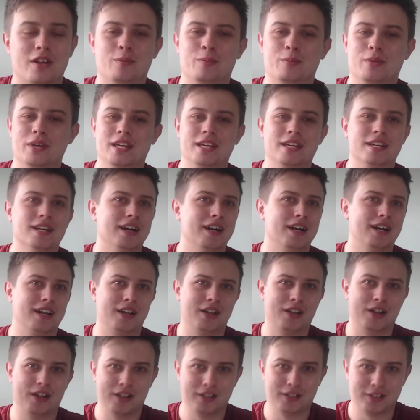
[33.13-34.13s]
be
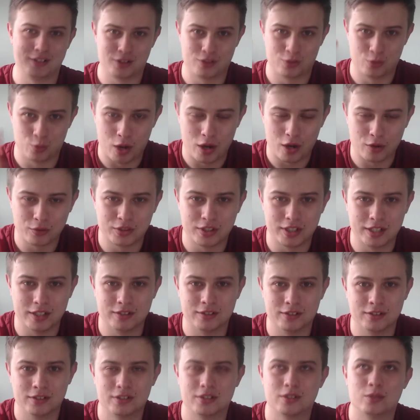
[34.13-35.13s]
12
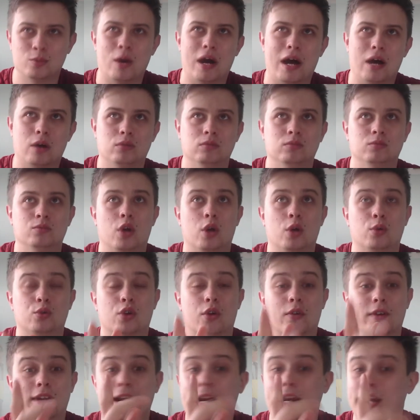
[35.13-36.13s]
seasons, well, no,
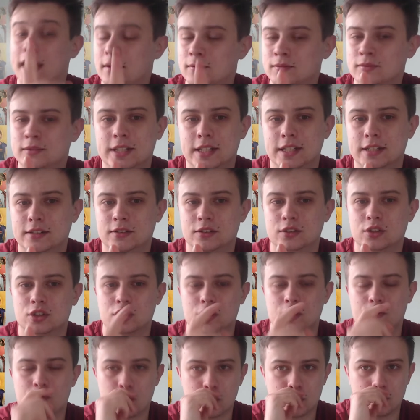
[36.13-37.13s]
sorry, 11 seasons,
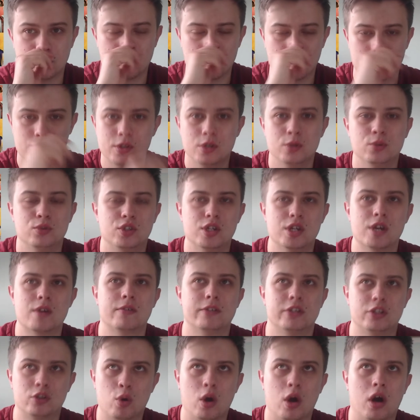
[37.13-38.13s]
because I've already reviewed
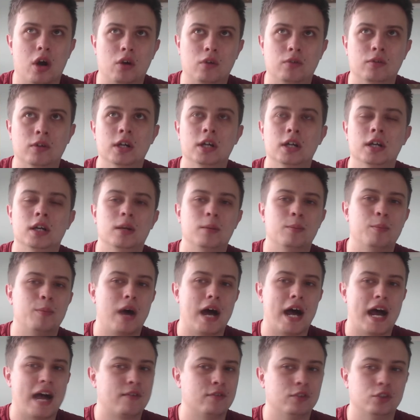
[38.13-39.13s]
series 12, but
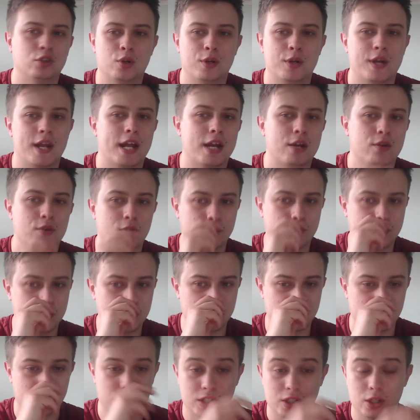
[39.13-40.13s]
I haven't done any
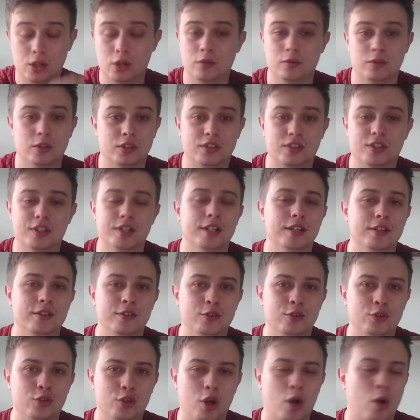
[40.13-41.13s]
reviews for the other
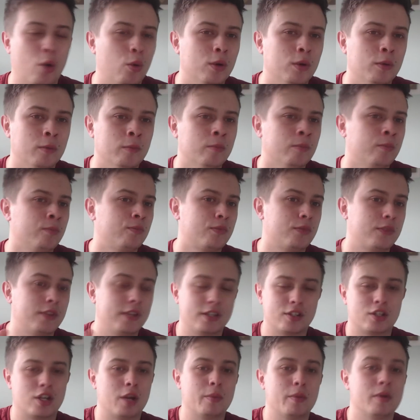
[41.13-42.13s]
seasons, so
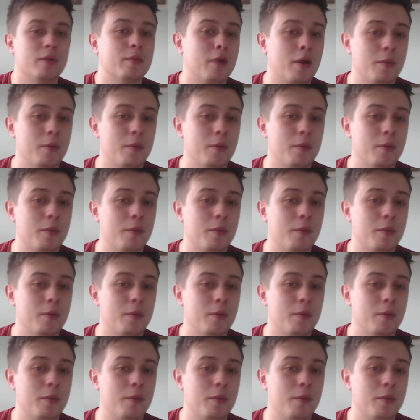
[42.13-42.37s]
it's going to be my